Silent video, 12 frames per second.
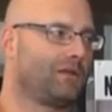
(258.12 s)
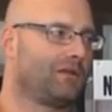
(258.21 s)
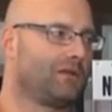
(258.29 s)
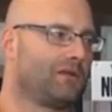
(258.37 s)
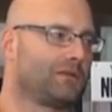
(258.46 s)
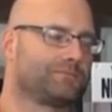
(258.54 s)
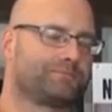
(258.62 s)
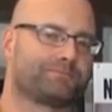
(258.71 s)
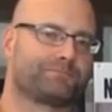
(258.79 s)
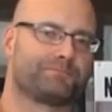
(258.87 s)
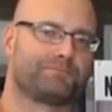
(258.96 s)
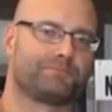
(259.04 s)

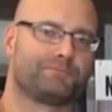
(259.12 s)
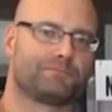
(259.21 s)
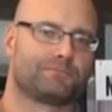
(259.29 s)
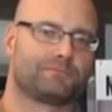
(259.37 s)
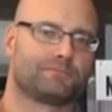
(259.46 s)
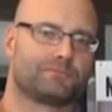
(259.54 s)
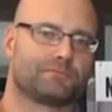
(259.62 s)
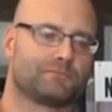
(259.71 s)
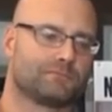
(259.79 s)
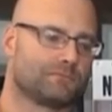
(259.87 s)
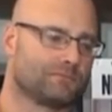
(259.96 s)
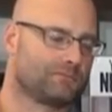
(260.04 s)

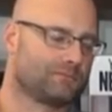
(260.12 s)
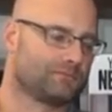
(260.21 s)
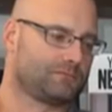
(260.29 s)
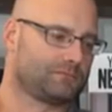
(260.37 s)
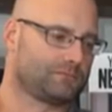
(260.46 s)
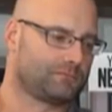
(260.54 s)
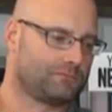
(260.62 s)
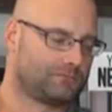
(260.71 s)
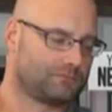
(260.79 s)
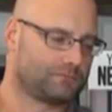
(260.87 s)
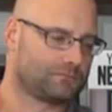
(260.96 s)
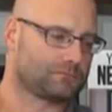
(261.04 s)

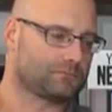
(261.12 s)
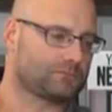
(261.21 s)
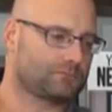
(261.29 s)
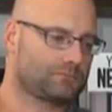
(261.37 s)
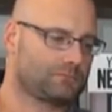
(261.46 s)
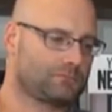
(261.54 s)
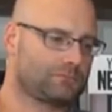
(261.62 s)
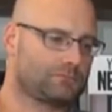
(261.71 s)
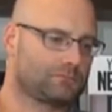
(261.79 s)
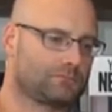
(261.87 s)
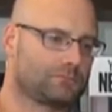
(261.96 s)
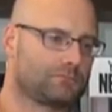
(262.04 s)

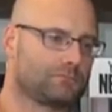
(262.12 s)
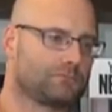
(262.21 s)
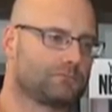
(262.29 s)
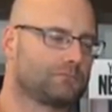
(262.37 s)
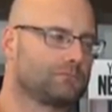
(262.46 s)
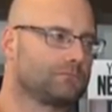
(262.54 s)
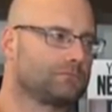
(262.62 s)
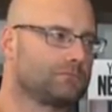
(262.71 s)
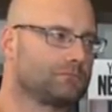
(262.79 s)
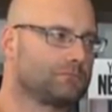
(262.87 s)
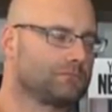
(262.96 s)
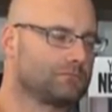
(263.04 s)

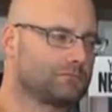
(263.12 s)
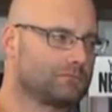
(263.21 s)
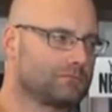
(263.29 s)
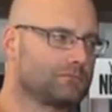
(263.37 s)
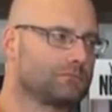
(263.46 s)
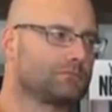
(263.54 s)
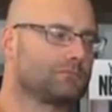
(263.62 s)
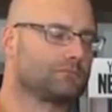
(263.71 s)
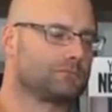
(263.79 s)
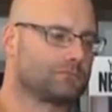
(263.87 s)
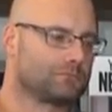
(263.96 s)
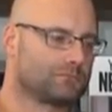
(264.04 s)

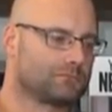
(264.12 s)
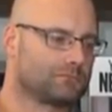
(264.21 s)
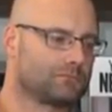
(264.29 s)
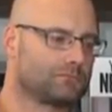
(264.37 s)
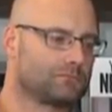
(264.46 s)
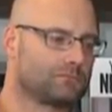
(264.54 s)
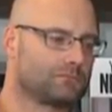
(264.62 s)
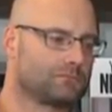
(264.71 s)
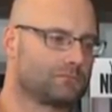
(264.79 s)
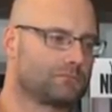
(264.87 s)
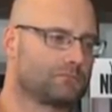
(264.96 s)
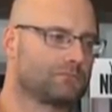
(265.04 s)

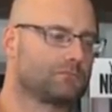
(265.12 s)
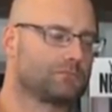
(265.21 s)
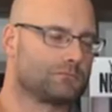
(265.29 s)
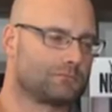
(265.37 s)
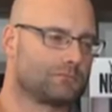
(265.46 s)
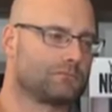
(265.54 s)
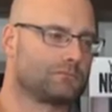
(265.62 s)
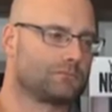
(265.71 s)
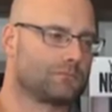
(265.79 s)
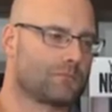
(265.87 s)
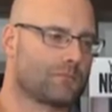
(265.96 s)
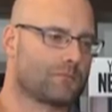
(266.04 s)
The person shown says nothing.